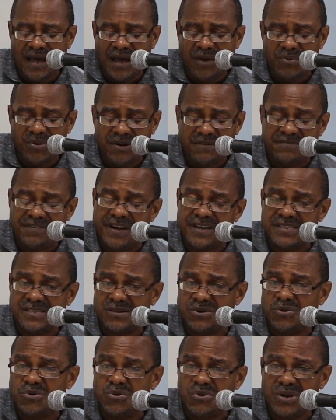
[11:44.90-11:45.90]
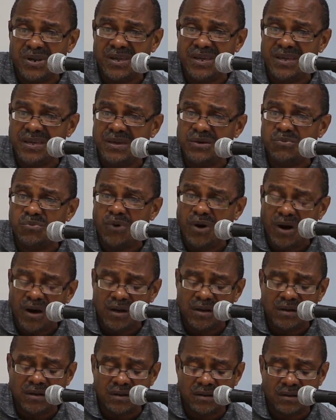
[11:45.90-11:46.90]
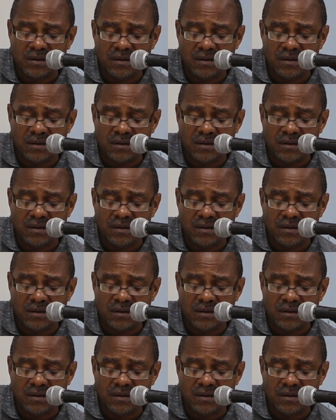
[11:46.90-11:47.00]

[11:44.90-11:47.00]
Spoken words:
I would have fight to hold he won,